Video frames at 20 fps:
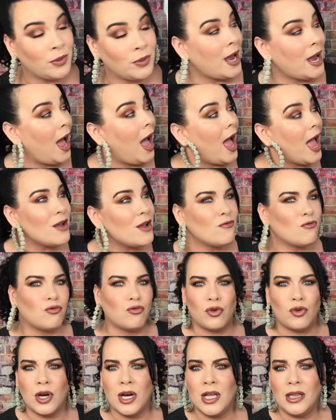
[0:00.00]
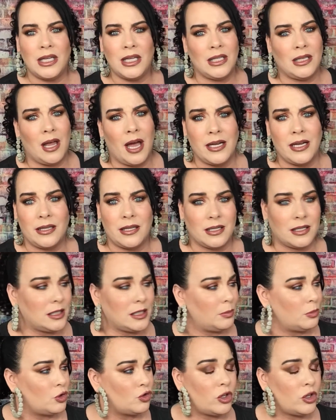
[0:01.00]
Now, I really like this
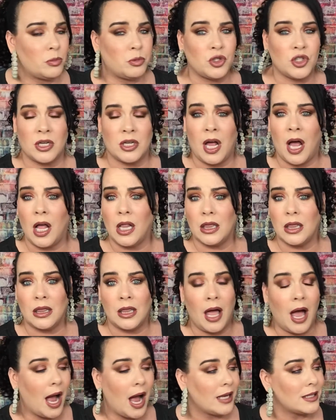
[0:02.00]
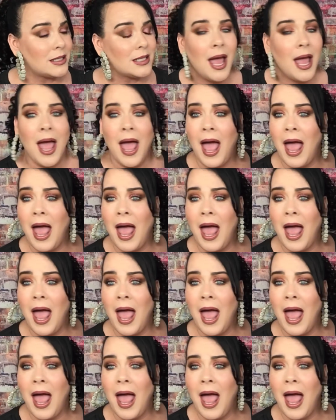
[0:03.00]
subscription a lot.